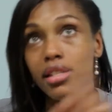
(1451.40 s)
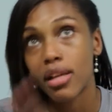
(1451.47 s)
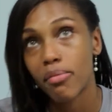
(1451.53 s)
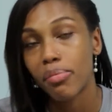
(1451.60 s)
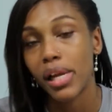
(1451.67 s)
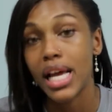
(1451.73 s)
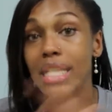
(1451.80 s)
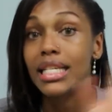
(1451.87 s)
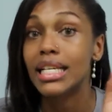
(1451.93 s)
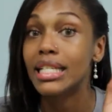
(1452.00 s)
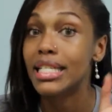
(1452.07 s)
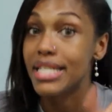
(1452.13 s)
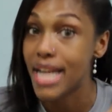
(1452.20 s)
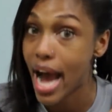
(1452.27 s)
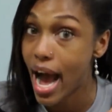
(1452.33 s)
in some
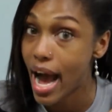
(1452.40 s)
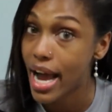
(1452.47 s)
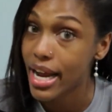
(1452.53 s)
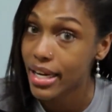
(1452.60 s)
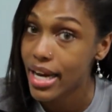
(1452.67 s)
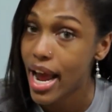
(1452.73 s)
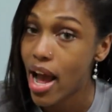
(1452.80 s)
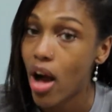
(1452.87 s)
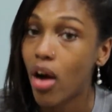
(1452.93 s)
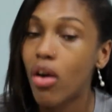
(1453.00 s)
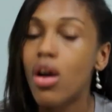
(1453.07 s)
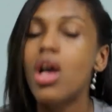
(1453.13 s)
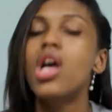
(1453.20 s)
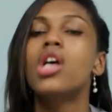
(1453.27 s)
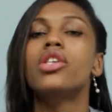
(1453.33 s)
places 9
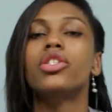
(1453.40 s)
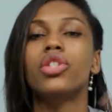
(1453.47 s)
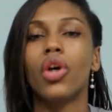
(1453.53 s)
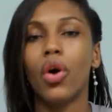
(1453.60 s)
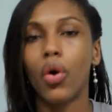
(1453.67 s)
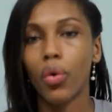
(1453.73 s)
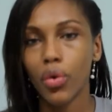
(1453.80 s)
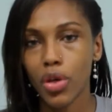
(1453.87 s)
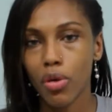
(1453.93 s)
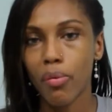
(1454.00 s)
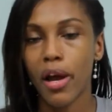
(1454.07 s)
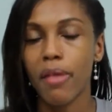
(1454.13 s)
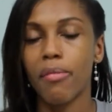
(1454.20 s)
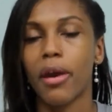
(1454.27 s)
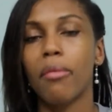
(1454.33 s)
now, so
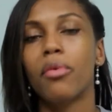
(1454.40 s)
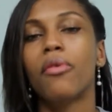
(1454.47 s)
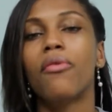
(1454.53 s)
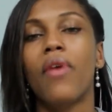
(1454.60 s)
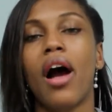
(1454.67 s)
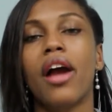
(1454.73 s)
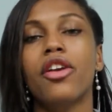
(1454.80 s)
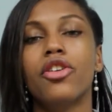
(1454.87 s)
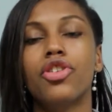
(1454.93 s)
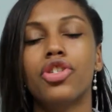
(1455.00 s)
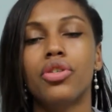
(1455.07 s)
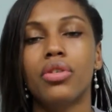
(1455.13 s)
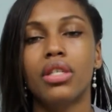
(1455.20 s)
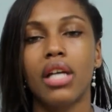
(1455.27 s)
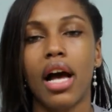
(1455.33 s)
you might be able to find your
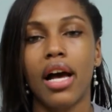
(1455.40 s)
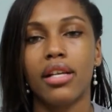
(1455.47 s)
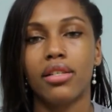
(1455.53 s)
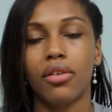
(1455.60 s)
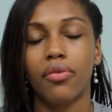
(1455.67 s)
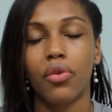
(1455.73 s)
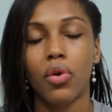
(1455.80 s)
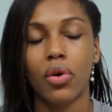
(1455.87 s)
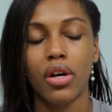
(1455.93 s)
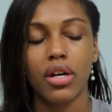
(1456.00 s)
shoe size,